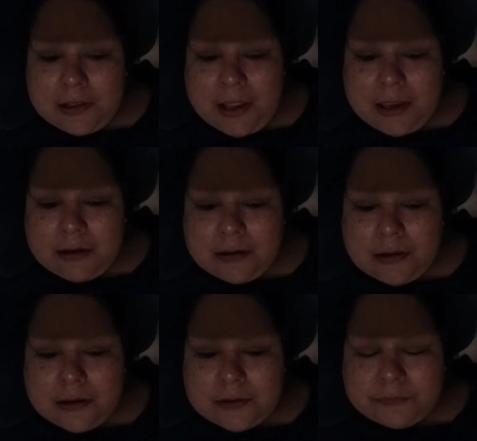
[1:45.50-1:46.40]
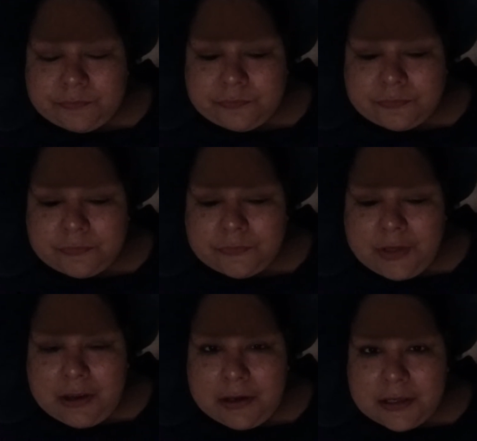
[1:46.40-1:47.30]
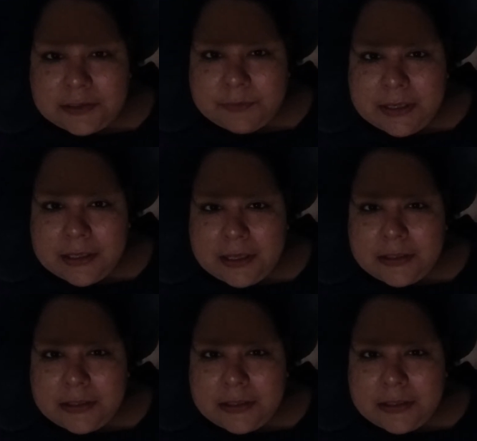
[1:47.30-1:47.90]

Like, um, how can I explain it?